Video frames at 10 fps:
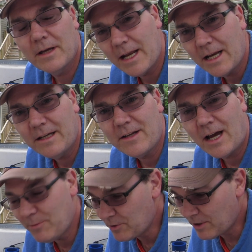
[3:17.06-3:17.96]
At any
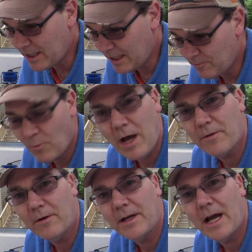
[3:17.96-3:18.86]
time, you can get
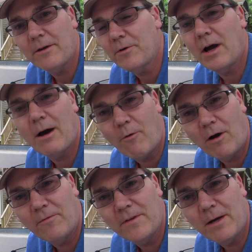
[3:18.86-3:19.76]
weather, and I don't know how
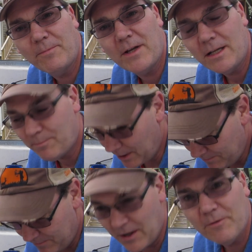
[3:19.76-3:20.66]
often they update it, but
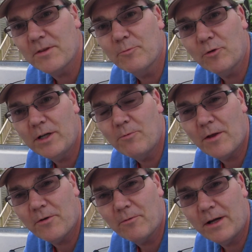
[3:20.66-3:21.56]
there's the marine
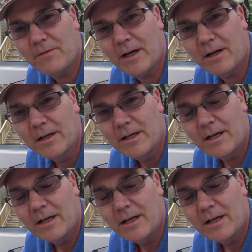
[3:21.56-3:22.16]
weather right there,